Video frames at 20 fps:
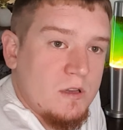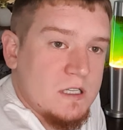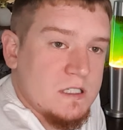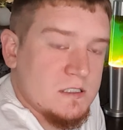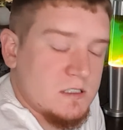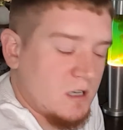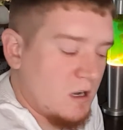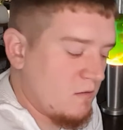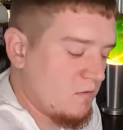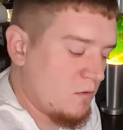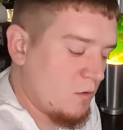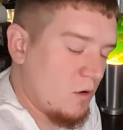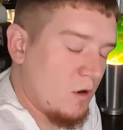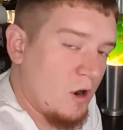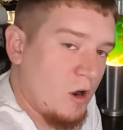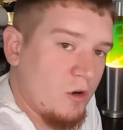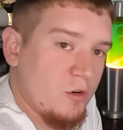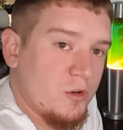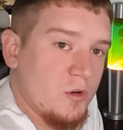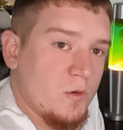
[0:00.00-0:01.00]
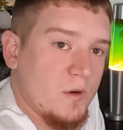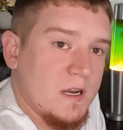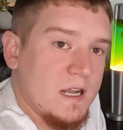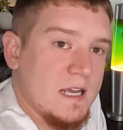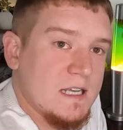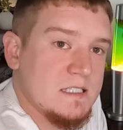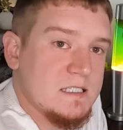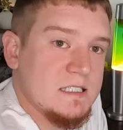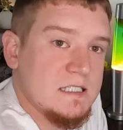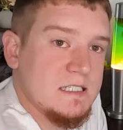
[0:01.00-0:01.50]
this software onto an
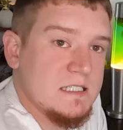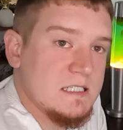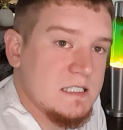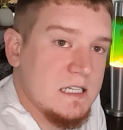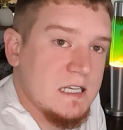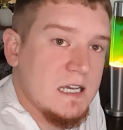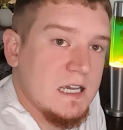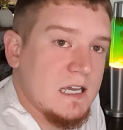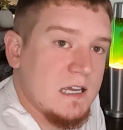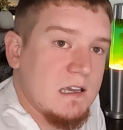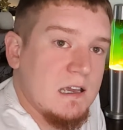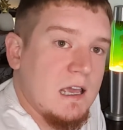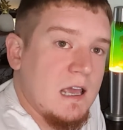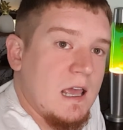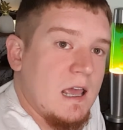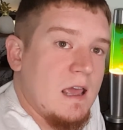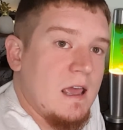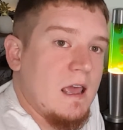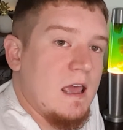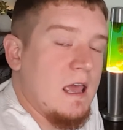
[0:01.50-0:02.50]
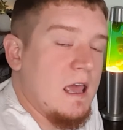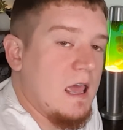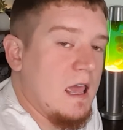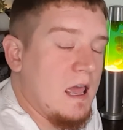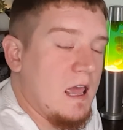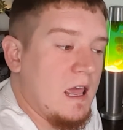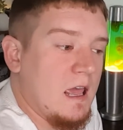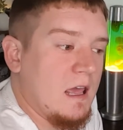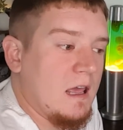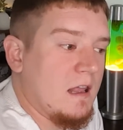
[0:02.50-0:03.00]
SD stick,
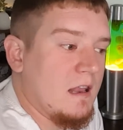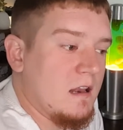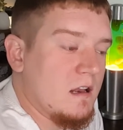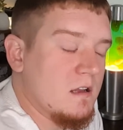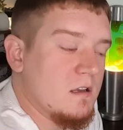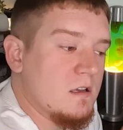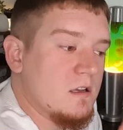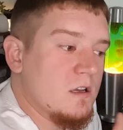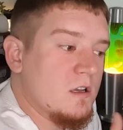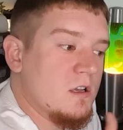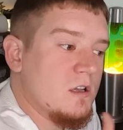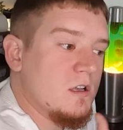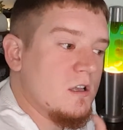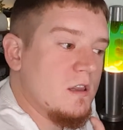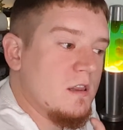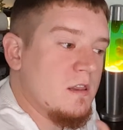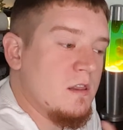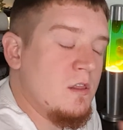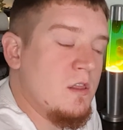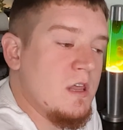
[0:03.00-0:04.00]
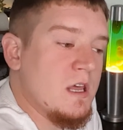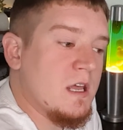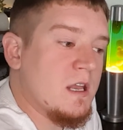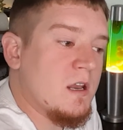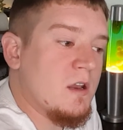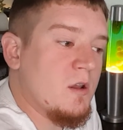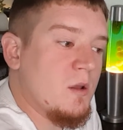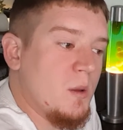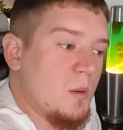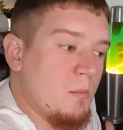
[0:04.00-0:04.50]
and
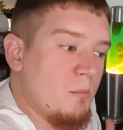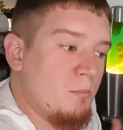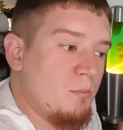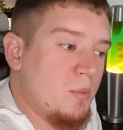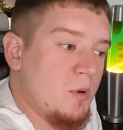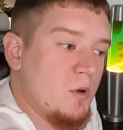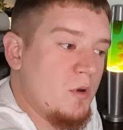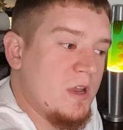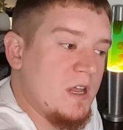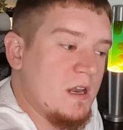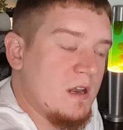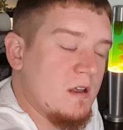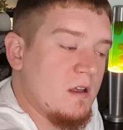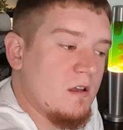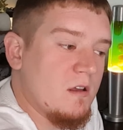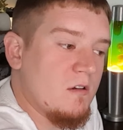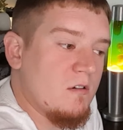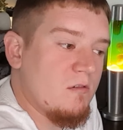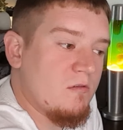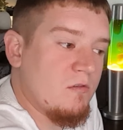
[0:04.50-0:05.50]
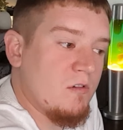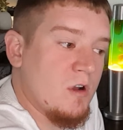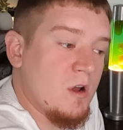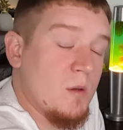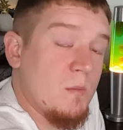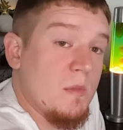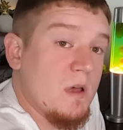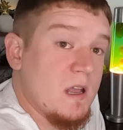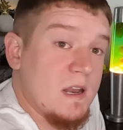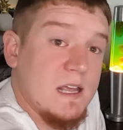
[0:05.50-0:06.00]
then booting
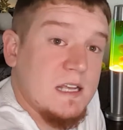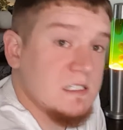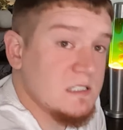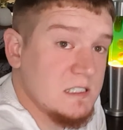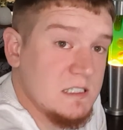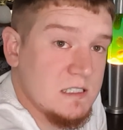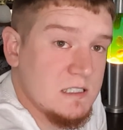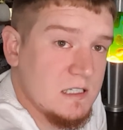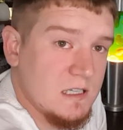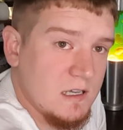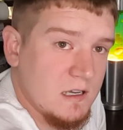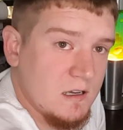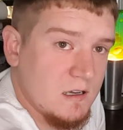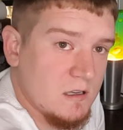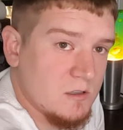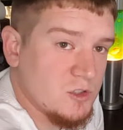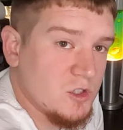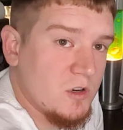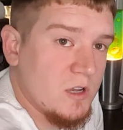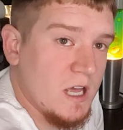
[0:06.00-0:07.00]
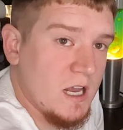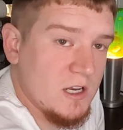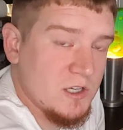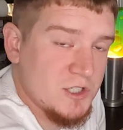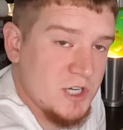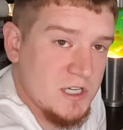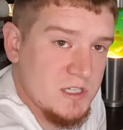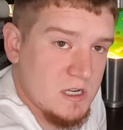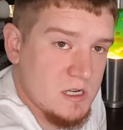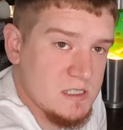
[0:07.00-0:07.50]
from an SD stick. Show you how to
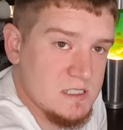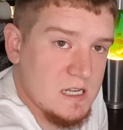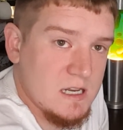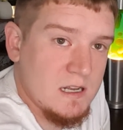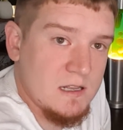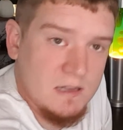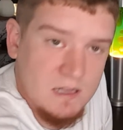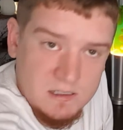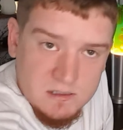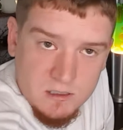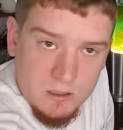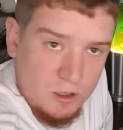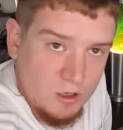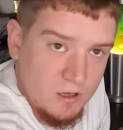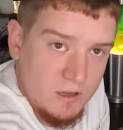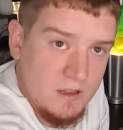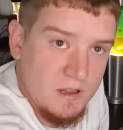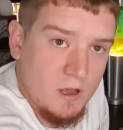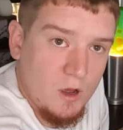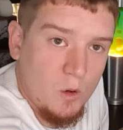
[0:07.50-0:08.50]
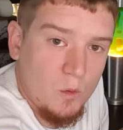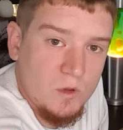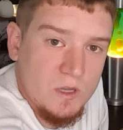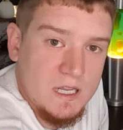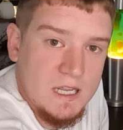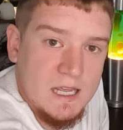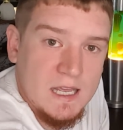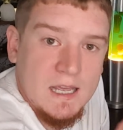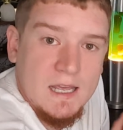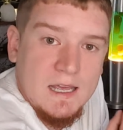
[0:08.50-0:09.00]
change that setting. That's literally the
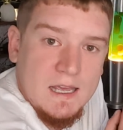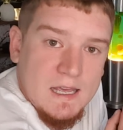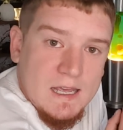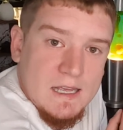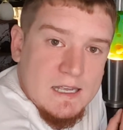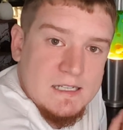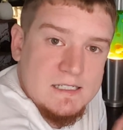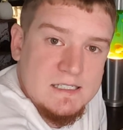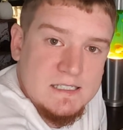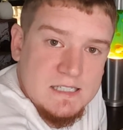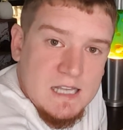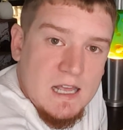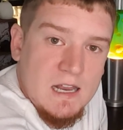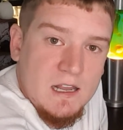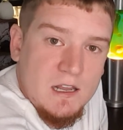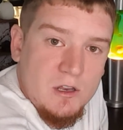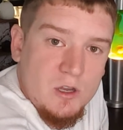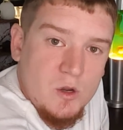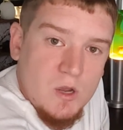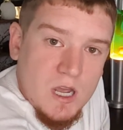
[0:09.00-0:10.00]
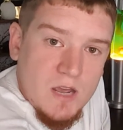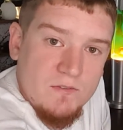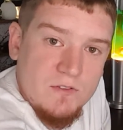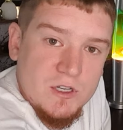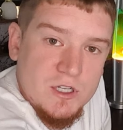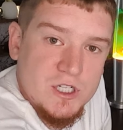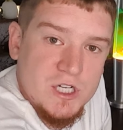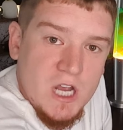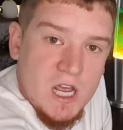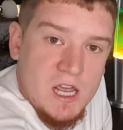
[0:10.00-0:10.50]
only setting you have
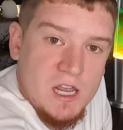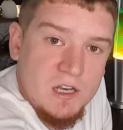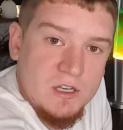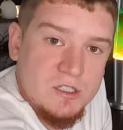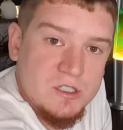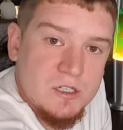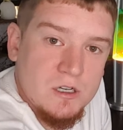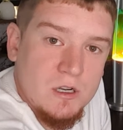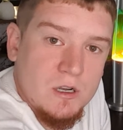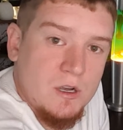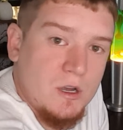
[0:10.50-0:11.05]
to change